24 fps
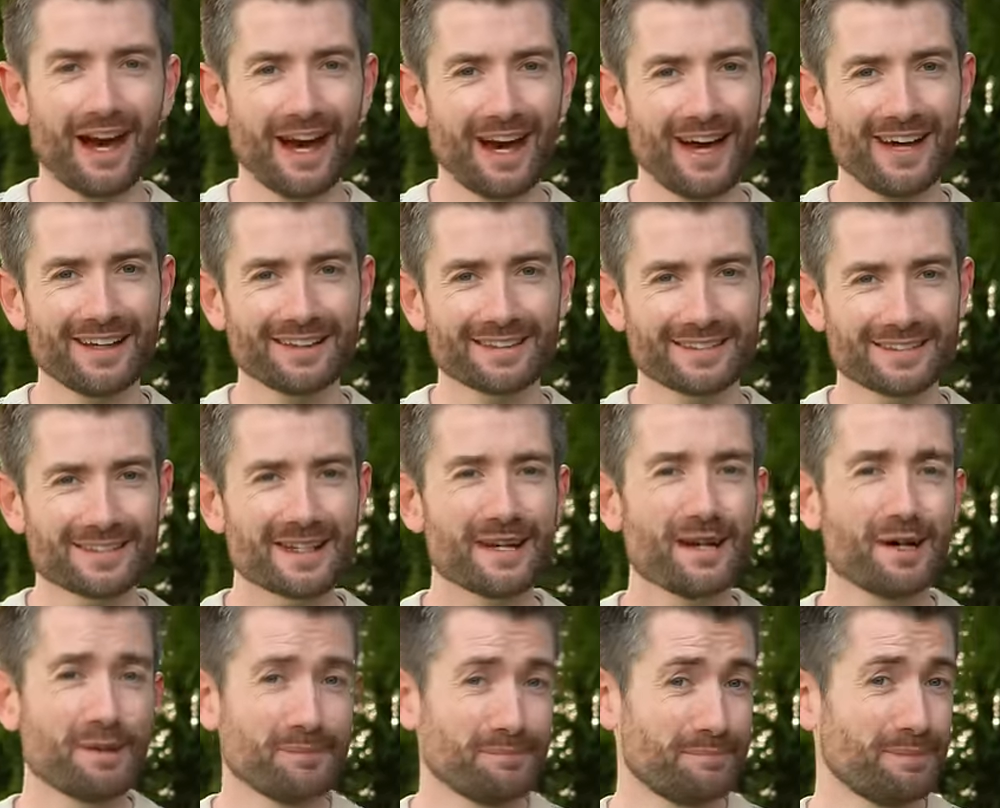and,
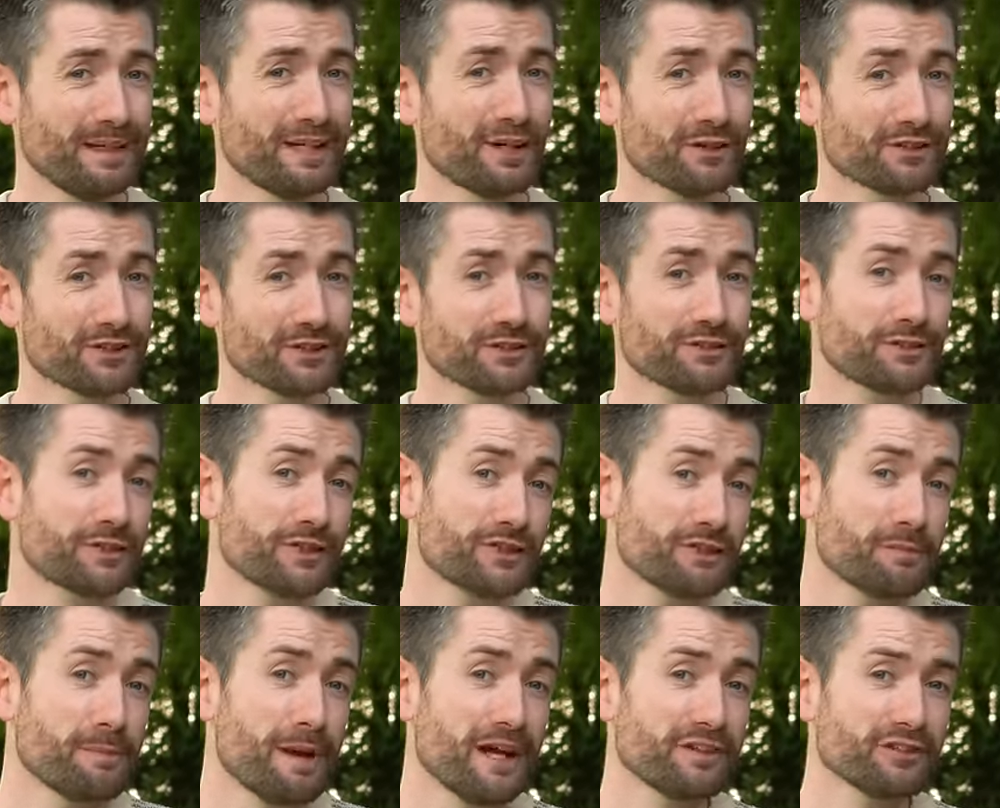because it's for a
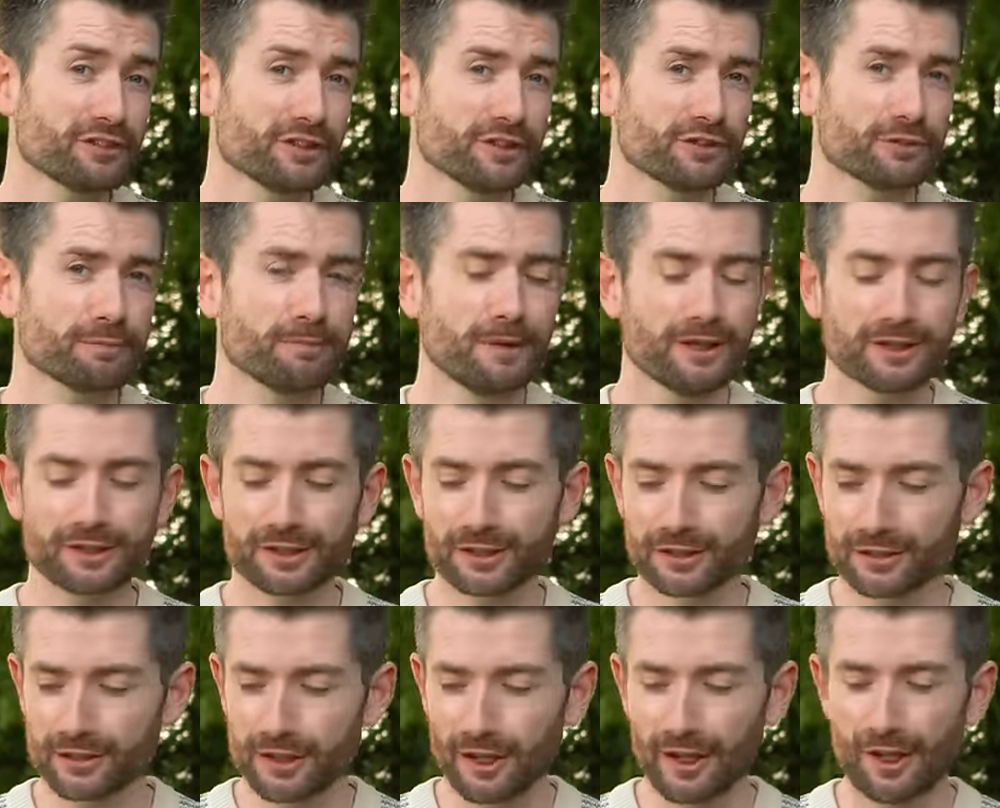specialist
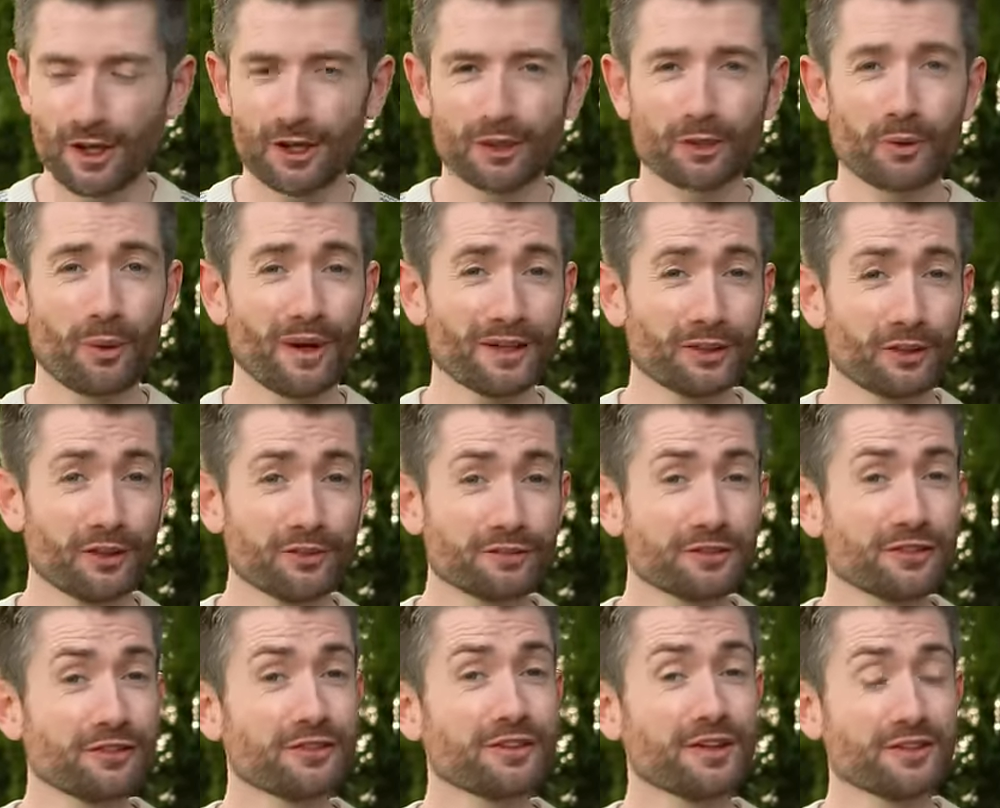market, quite
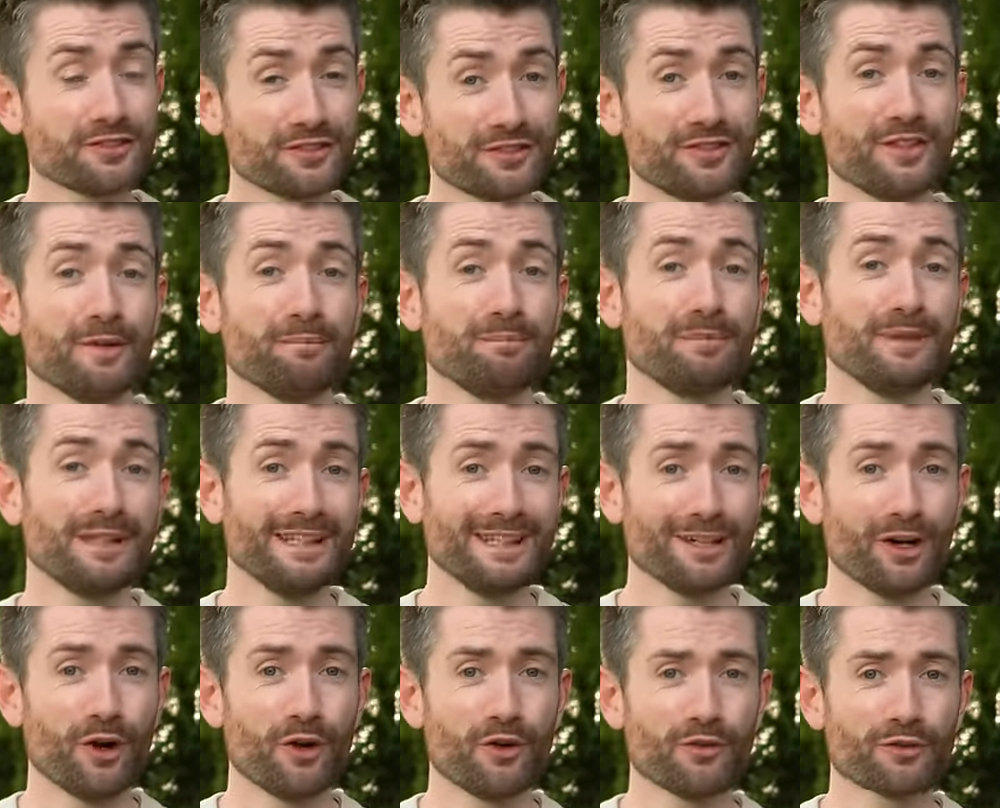often
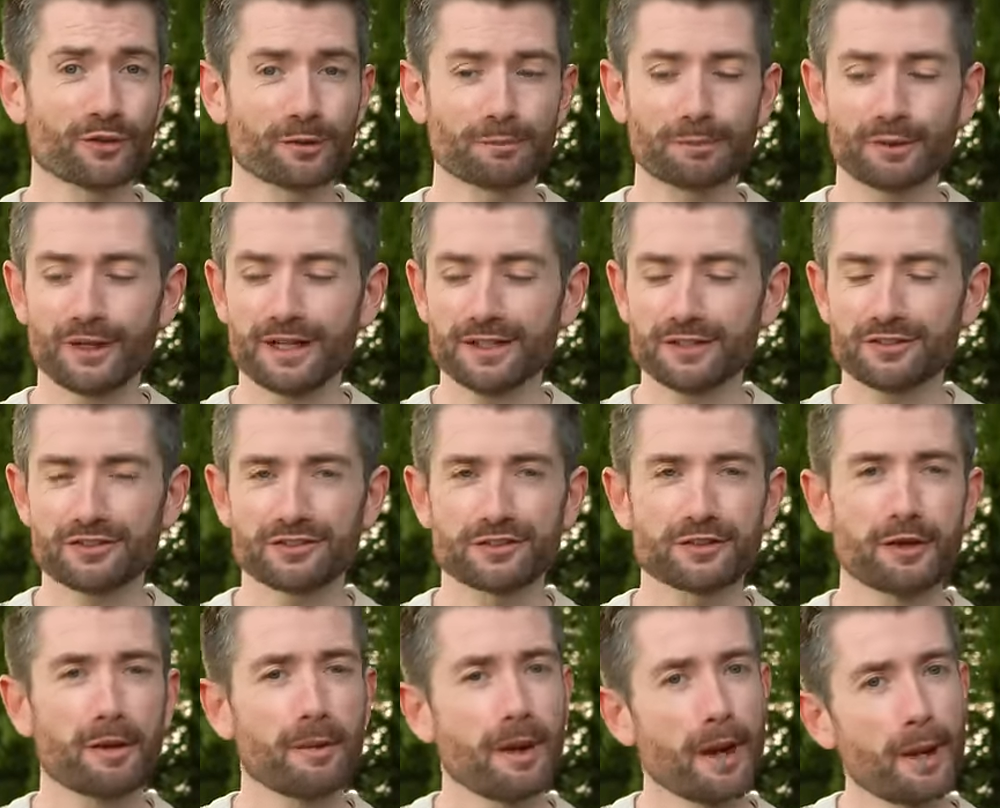simply
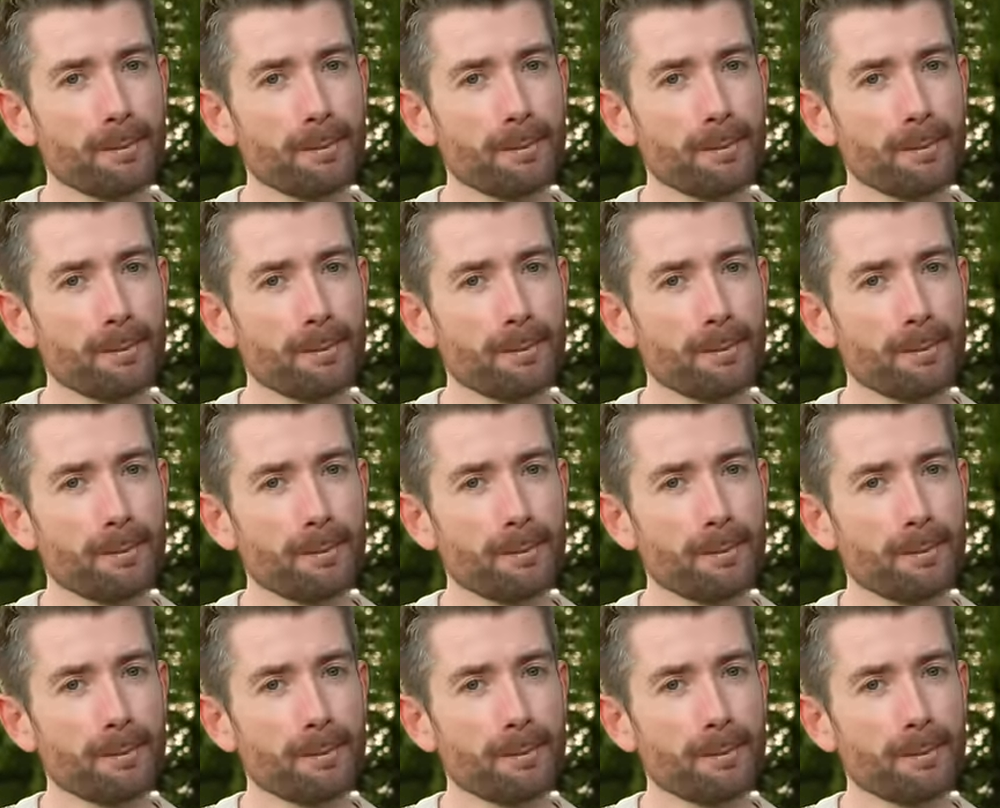overpriced.